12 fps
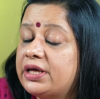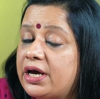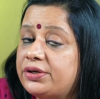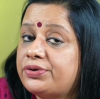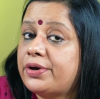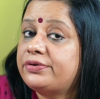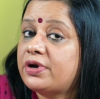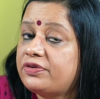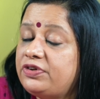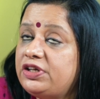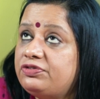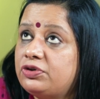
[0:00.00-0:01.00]
that
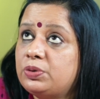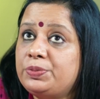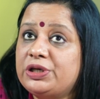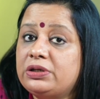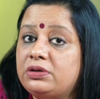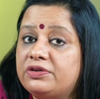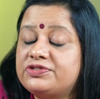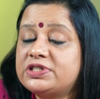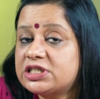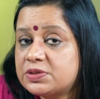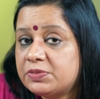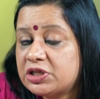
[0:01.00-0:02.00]
roughly for a period of
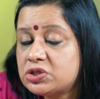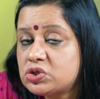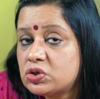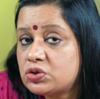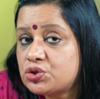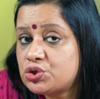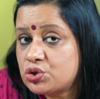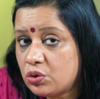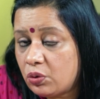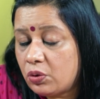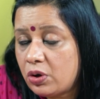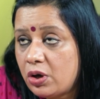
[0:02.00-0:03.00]
six months or so,
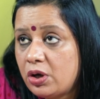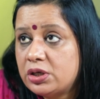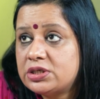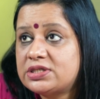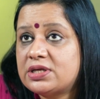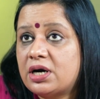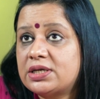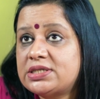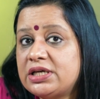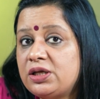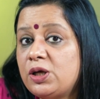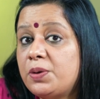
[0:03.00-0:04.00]

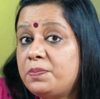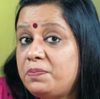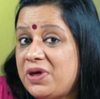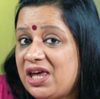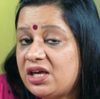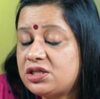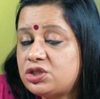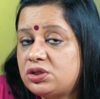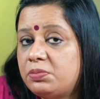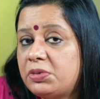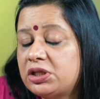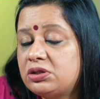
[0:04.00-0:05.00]
starting May to
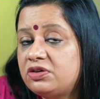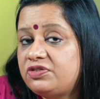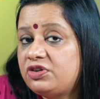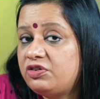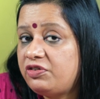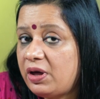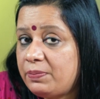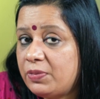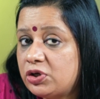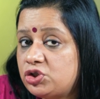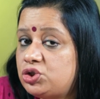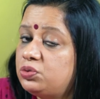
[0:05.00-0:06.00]
the month of
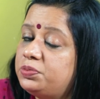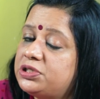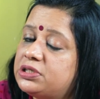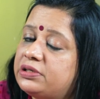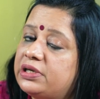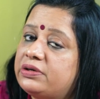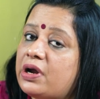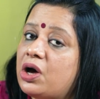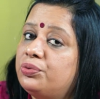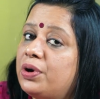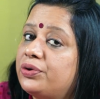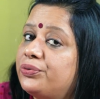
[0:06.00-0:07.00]
November, Jupiter and Rahu